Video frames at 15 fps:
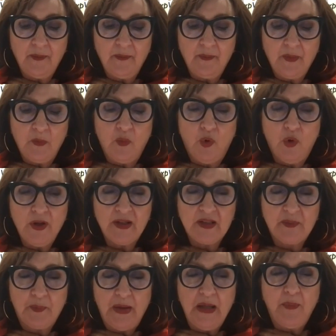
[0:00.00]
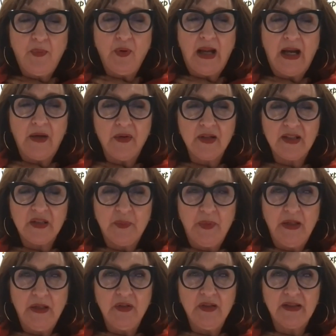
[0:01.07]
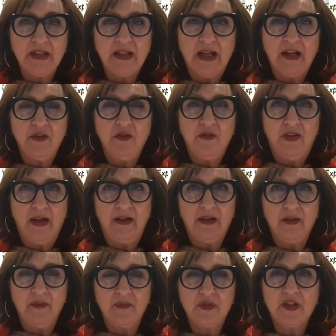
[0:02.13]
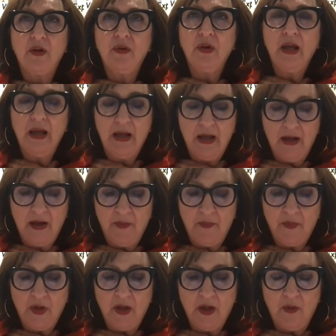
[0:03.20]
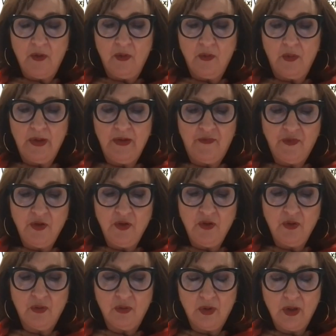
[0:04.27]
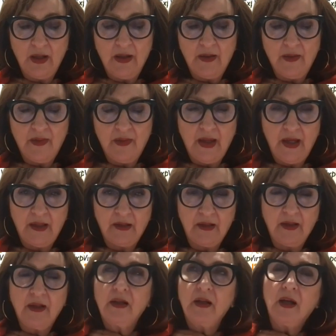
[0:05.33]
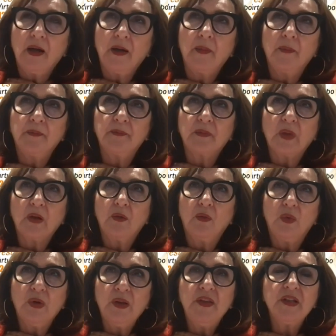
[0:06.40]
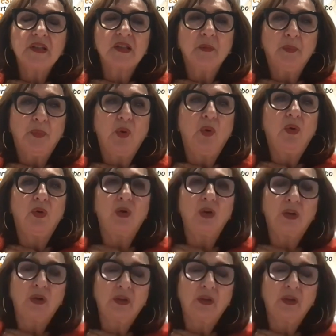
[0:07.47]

more people are experiencing Ayurveda. So we feel that with the support,